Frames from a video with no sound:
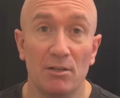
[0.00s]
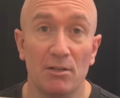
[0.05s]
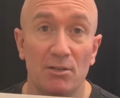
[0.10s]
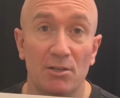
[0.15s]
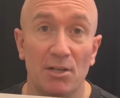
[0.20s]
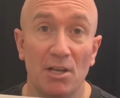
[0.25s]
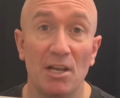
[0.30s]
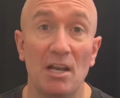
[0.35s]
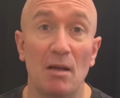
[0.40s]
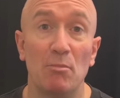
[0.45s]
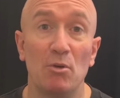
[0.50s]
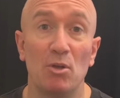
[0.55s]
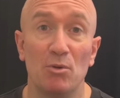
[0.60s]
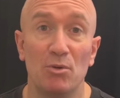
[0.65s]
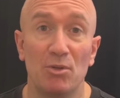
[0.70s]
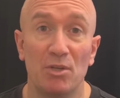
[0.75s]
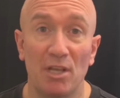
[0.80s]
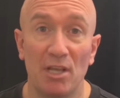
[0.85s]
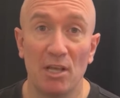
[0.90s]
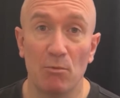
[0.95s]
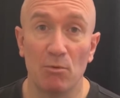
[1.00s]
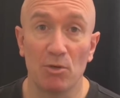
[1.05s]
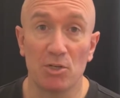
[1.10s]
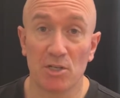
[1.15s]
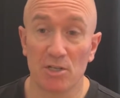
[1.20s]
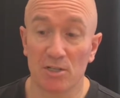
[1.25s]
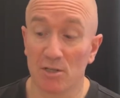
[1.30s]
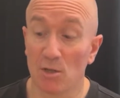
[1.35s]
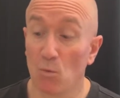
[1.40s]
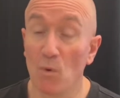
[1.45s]
TWT, which
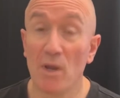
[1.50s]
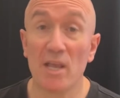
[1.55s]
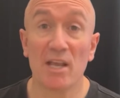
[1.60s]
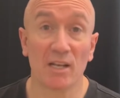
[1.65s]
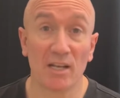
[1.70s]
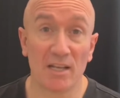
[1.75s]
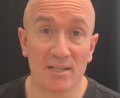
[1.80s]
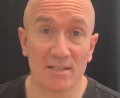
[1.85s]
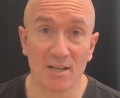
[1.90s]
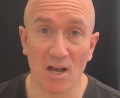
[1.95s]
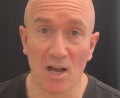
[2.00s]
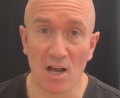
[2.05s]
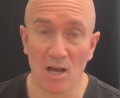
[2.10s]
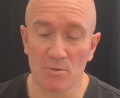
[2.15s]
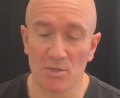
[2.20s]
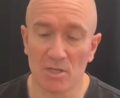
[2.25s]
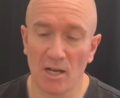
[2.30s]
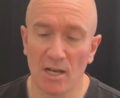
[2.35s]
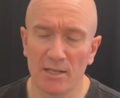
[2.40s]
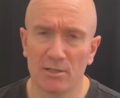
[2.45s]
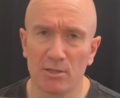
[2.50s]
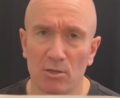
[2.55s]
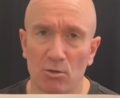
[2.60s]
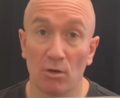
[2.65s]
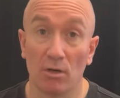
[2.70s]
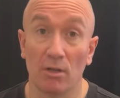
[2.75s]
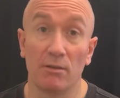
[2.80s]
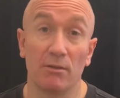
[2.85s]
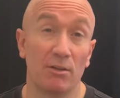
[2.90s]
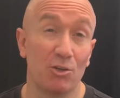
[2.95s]
is the Weekly Times. I like to call
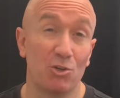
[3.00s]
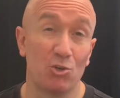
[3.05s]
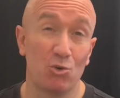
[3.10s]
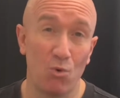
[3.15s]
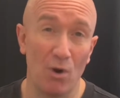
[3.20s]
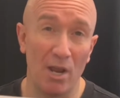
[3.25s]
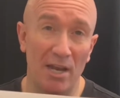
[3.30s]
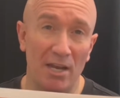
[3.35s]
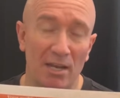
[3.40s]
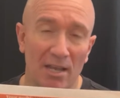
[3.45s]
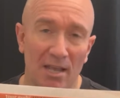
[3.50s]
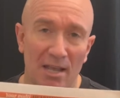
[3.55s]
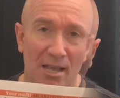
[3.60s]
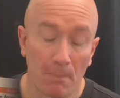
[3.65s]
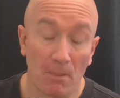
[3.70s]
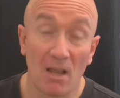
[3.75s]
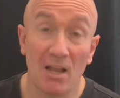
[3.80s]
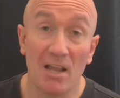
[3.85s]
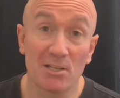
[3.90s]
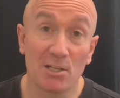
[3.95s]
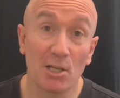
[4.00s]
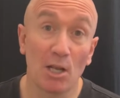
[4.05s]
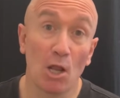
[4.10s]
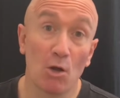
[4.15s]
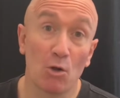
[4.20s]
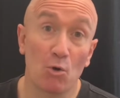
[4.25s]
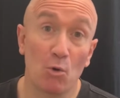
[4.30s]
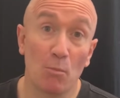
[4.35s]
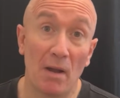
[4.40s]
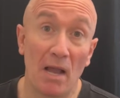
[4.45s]
it the Twit. It's a
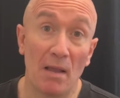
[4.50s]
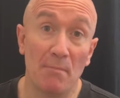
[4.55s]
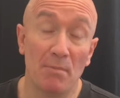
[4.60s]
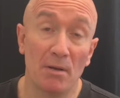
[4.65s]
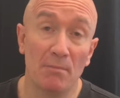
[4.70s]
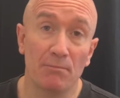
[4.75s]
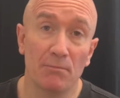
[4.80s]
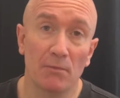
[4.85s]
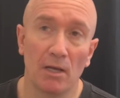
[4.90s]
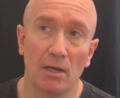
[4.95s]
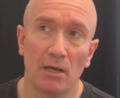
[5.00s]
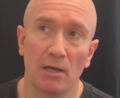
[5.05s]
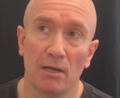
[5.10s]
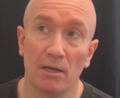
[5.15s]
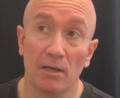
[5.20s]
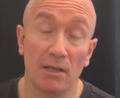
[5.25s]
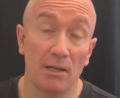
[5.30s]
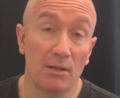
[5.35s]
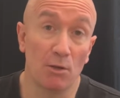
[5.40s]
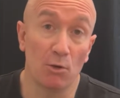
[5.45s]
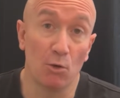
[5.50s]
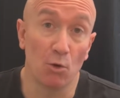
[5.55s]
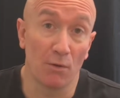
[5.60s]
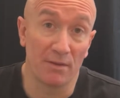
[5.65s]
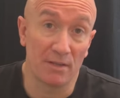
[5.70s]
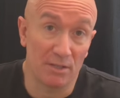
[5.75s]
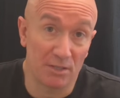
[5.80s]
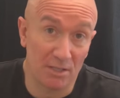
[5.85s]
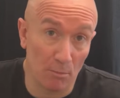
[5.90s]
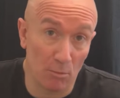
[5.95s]
local paper uh, in the
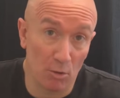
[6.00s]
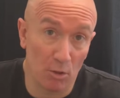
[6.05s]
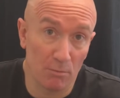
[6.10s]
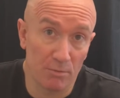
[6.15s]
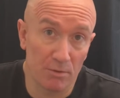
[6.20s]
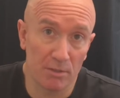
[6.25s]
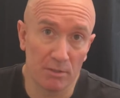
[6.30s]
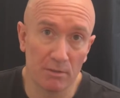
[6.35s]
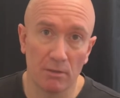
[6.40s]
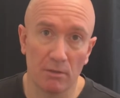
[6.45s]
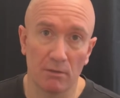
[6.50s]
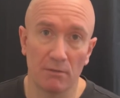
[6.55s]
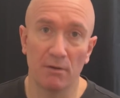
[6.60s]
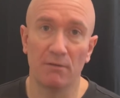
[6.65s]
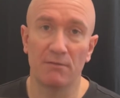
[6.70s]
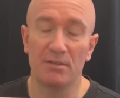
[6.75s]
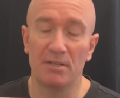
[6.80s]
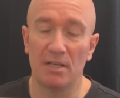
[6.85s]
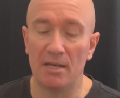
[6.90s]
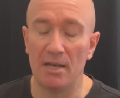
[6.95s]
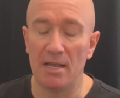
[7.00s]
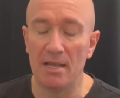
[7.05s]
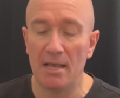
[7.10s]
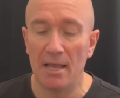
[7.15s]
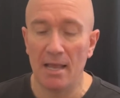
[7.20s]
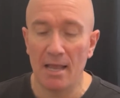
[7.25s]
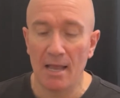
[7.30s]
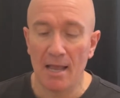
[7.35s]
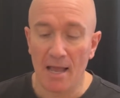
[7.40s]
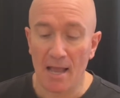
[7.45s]
northern suburbs of, Sydney,
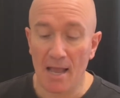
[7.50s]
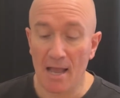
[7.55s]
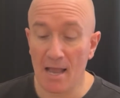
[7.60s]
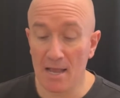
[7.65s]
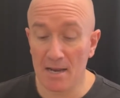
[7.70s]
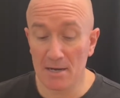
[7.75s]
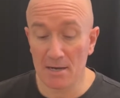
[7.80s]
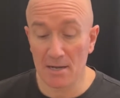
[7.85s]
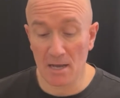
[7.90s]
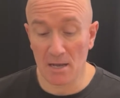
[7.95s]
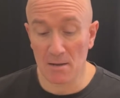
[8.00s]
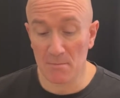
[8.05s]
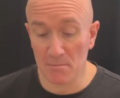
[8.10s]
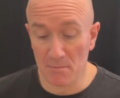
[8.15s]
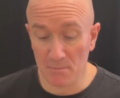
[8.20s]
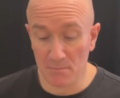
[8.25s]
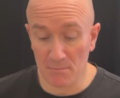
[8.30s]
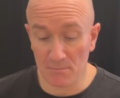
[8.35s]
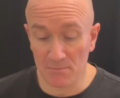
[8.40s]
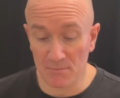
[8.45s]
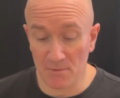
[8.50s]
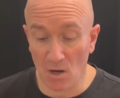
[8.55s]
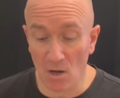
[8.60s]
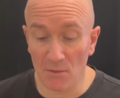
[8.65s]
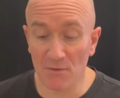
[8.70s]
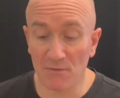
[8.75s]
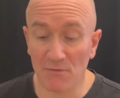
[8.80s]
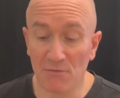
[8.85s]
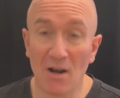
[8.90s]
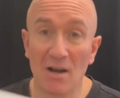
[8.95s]
and um, on
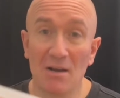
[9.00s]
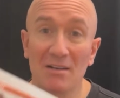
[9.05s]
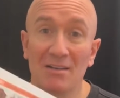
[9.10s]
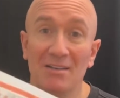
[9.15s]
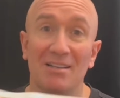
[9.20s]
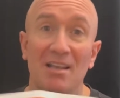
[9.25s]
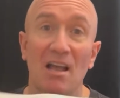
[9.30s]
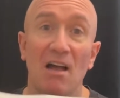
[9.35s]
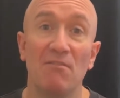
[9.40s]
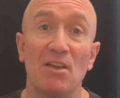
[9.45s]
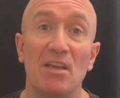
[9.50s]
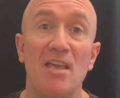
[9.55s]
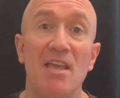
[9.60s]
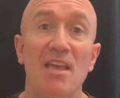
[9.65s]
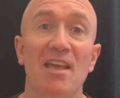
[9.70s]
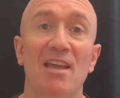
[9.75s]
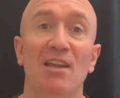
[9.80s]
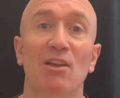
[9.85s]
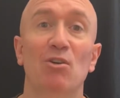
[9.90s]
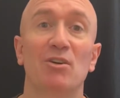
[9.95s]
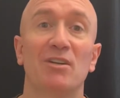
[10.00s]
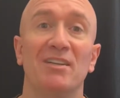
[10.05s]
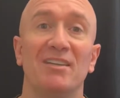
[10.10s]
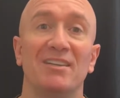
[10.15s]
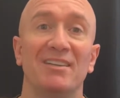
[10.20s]
the front cover here, look.